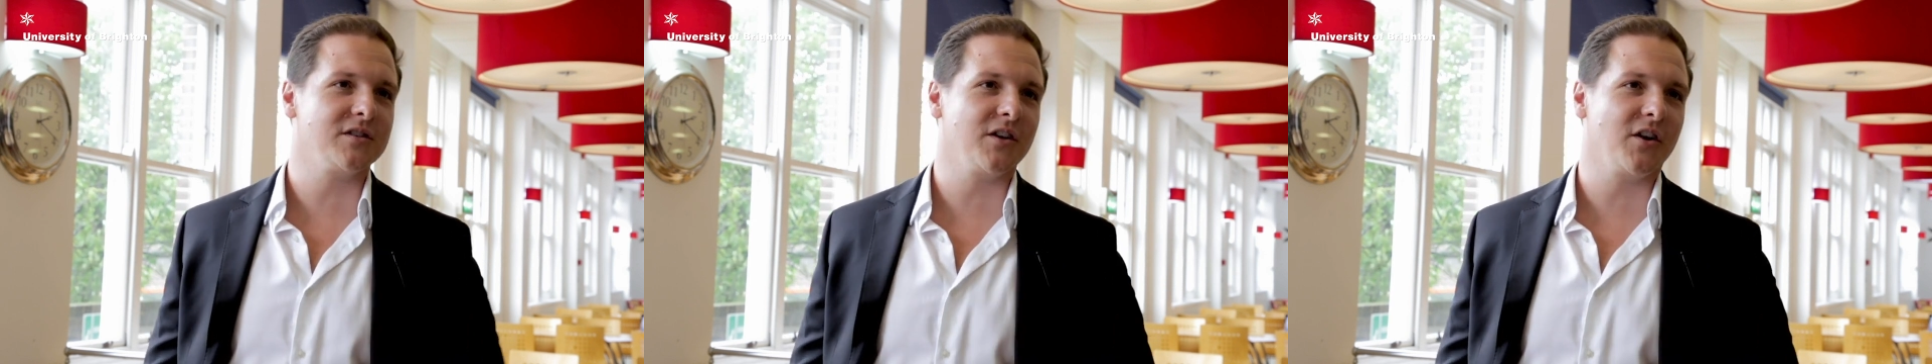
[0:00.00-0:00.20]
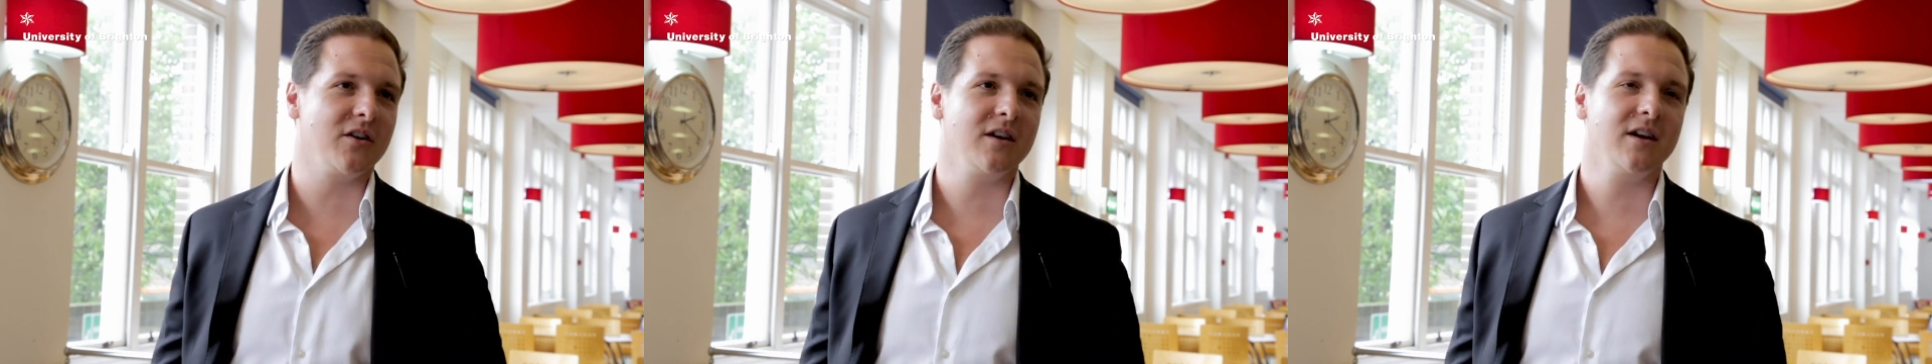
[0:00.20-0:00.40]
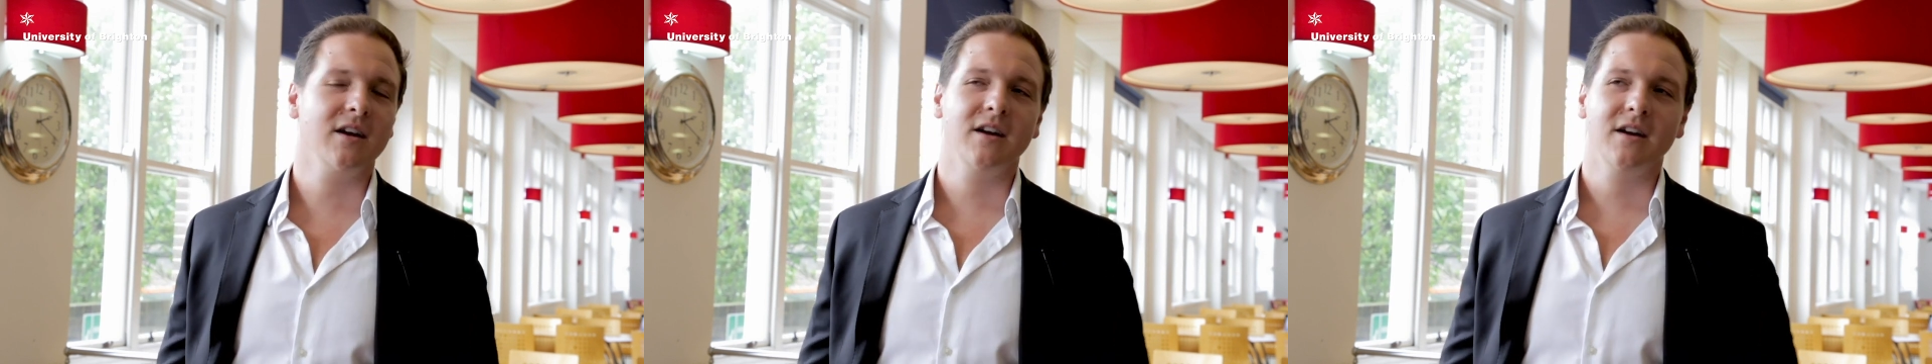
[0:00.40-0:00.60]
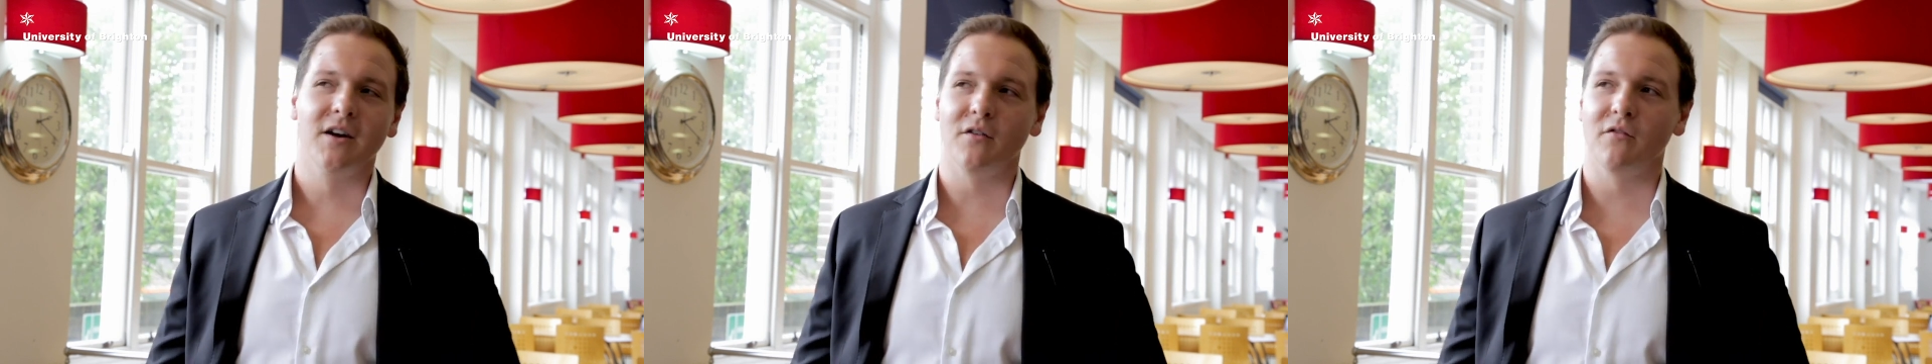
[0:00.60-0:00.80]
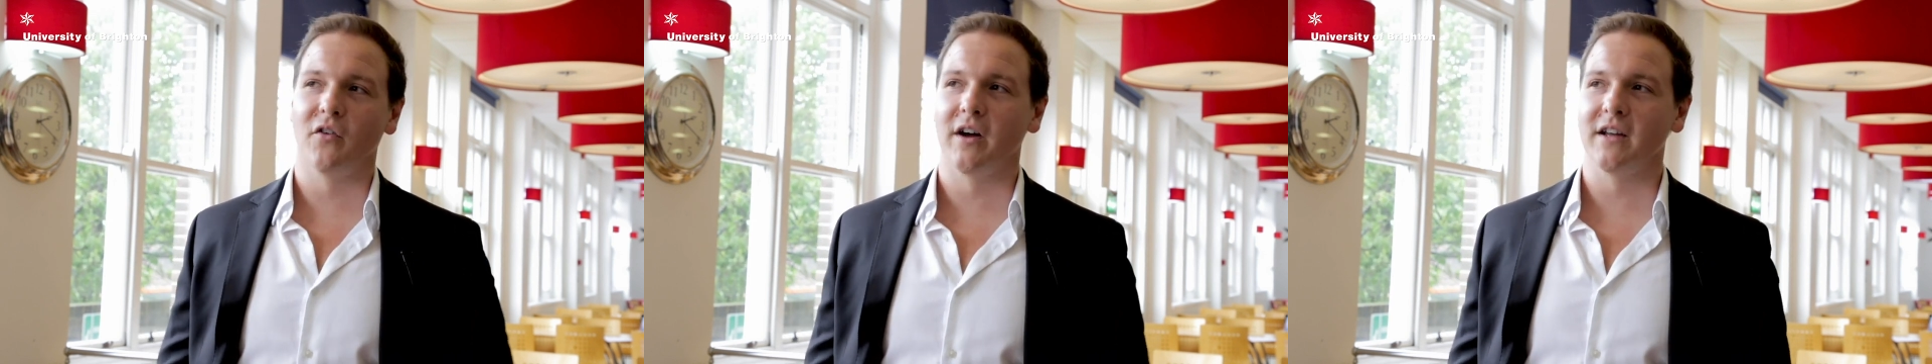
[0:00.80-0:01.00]
So
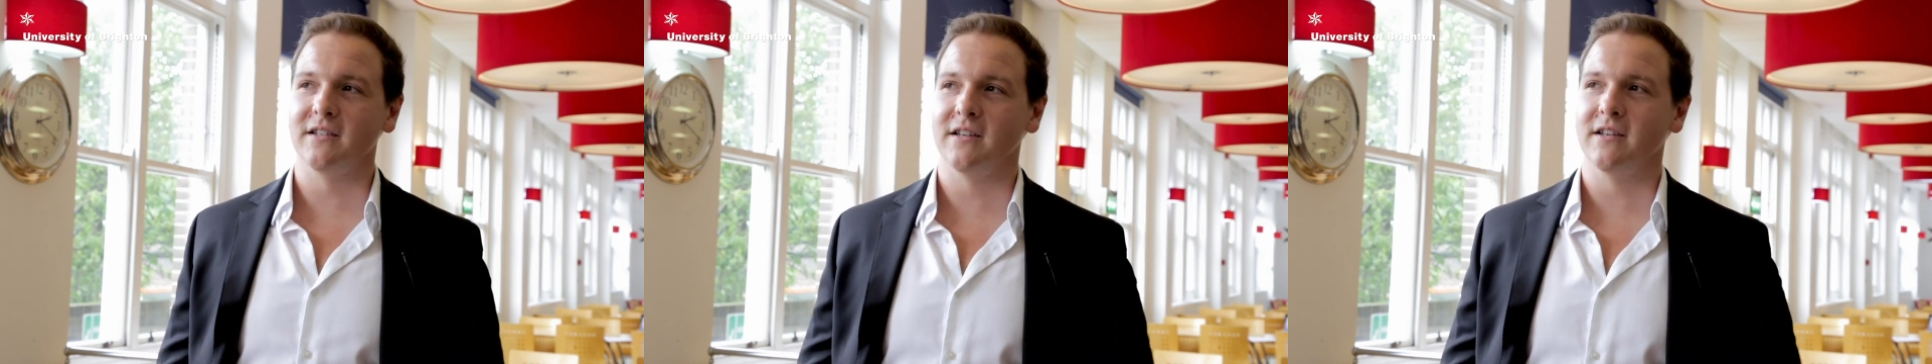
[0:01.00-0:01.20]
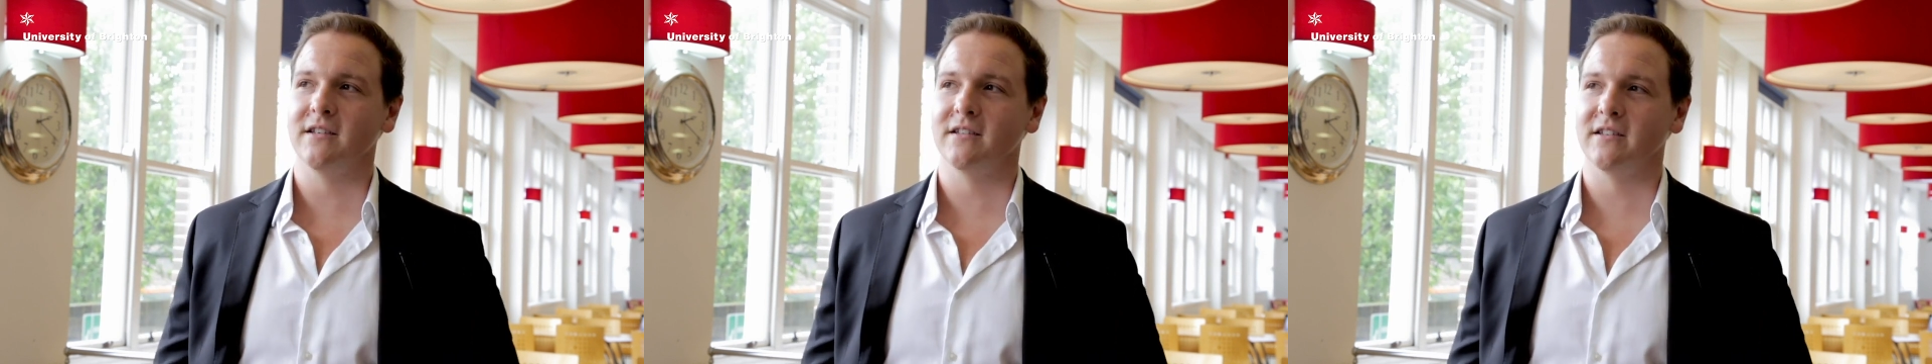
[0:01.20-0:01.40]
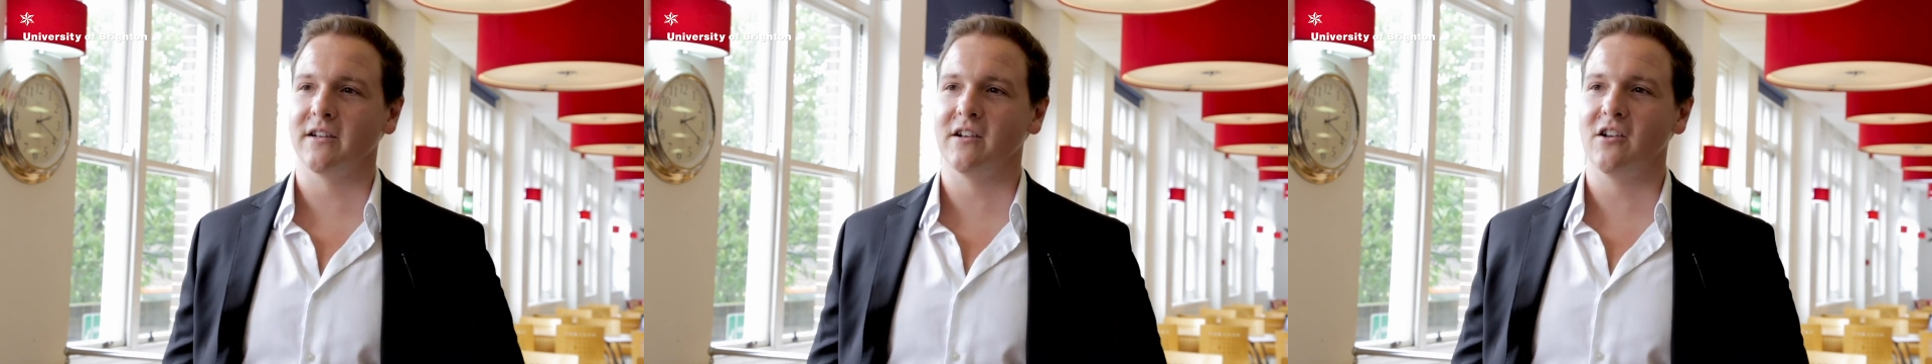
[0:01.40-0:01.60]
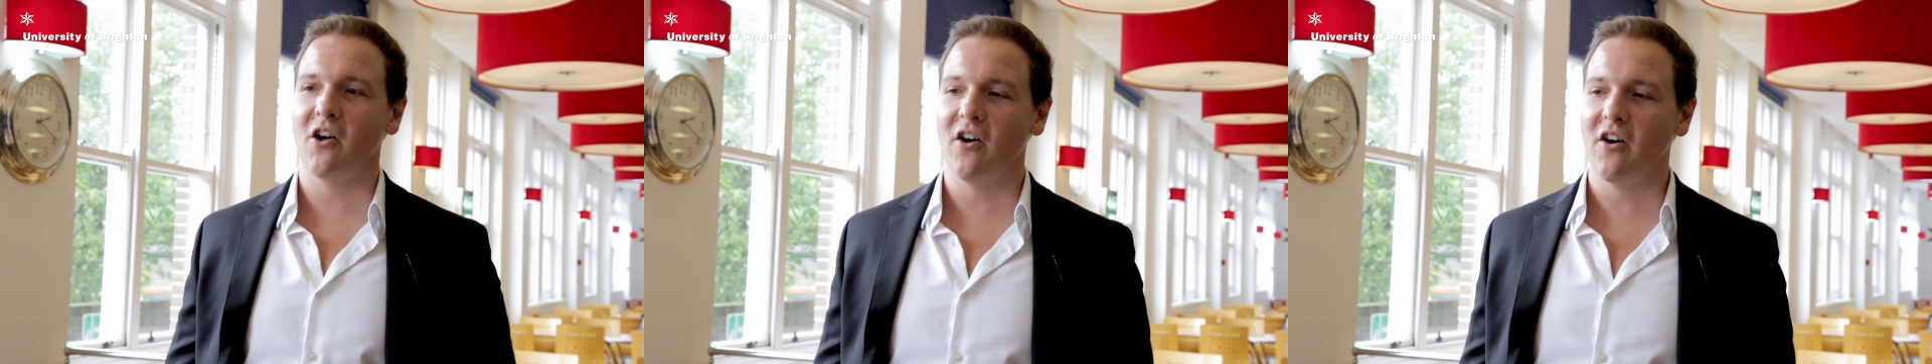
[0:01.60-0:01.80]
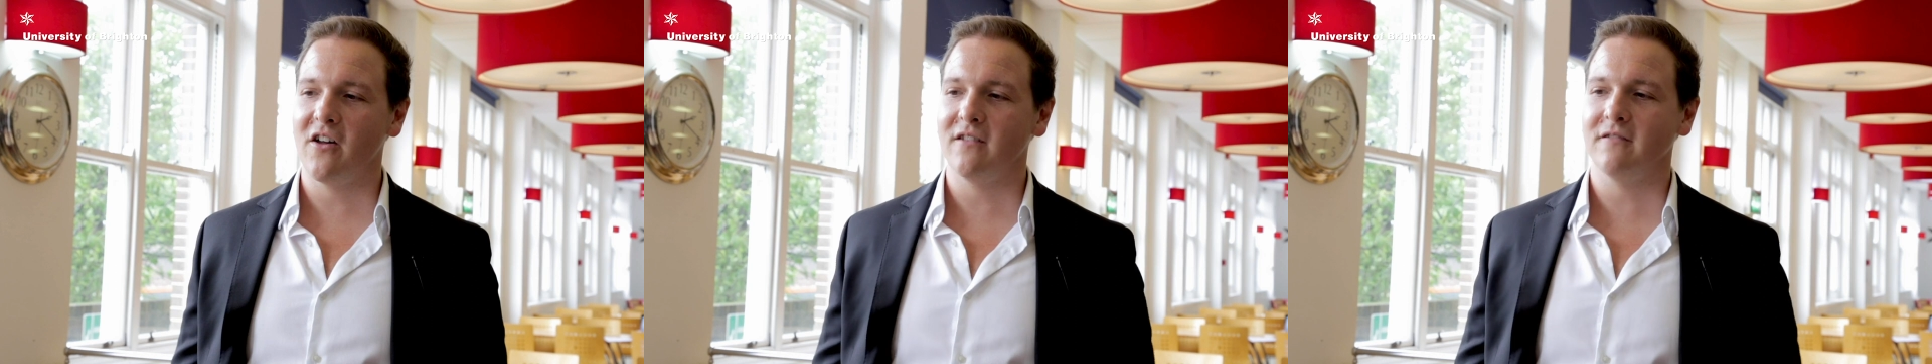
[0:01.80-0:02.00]
advice is to
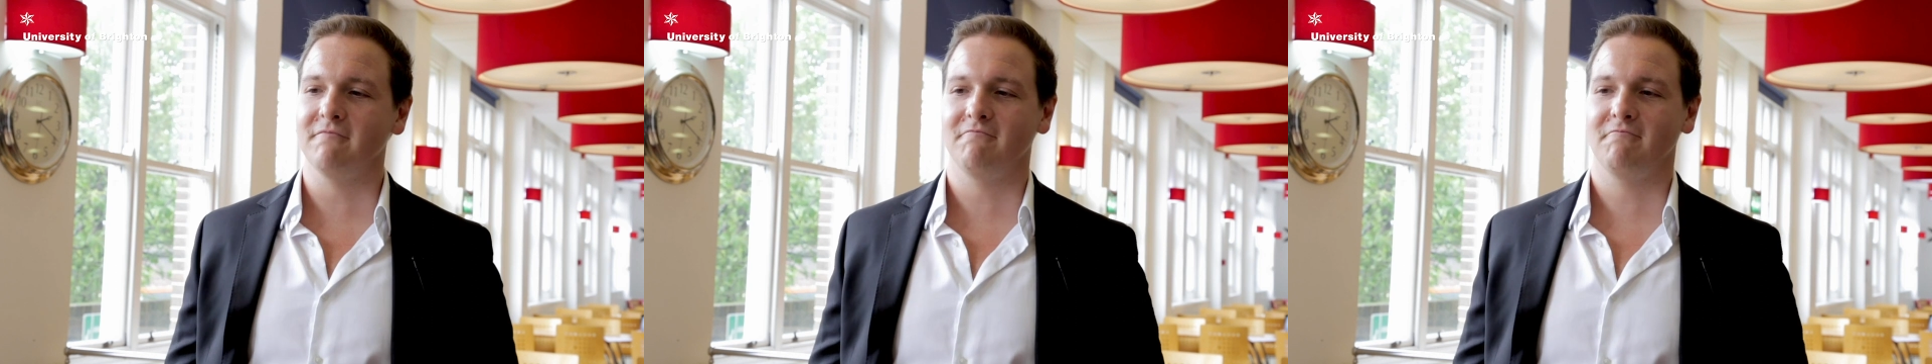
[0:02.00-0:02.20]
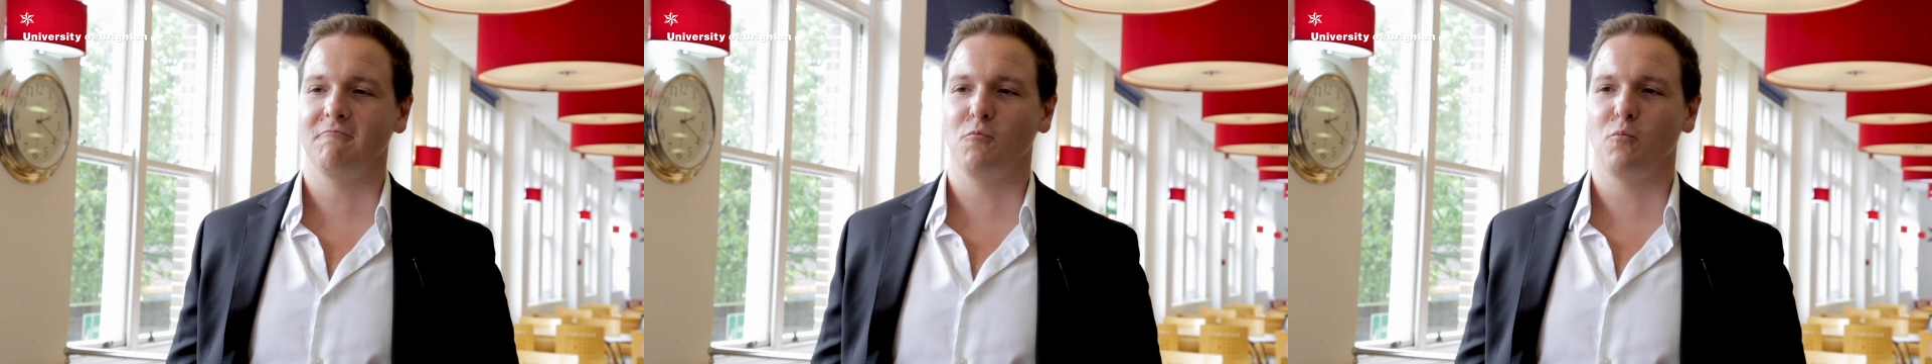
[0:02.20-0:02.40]
learn